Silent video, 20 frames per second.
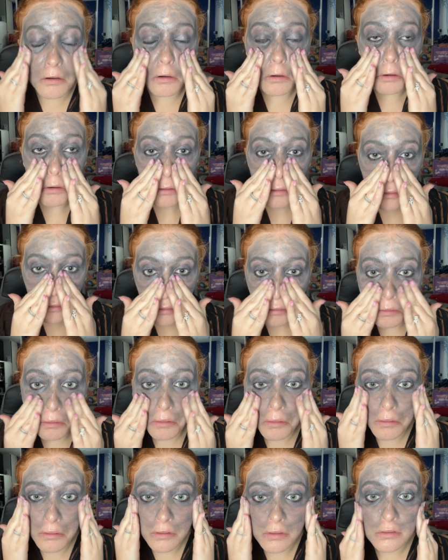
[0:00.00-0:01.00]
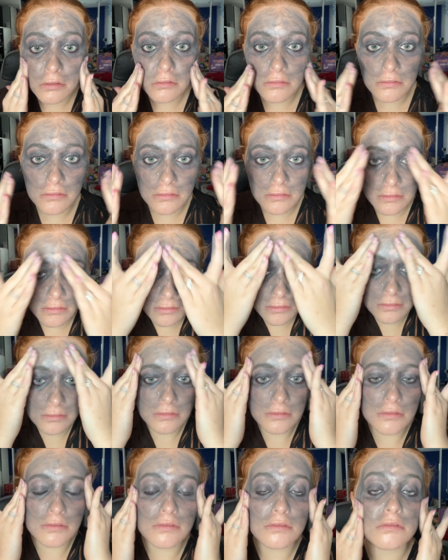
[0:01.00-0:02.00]

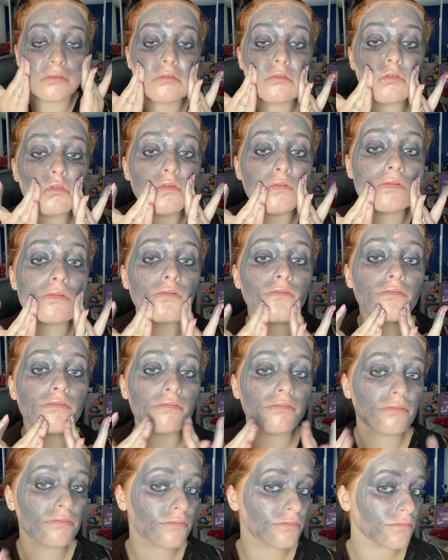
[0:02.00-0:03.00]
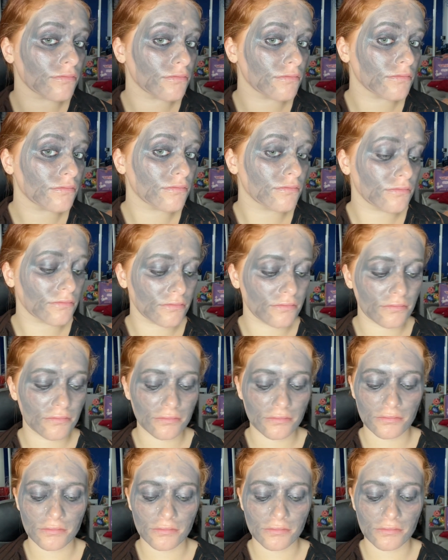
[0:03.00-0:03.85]
(no one is talking)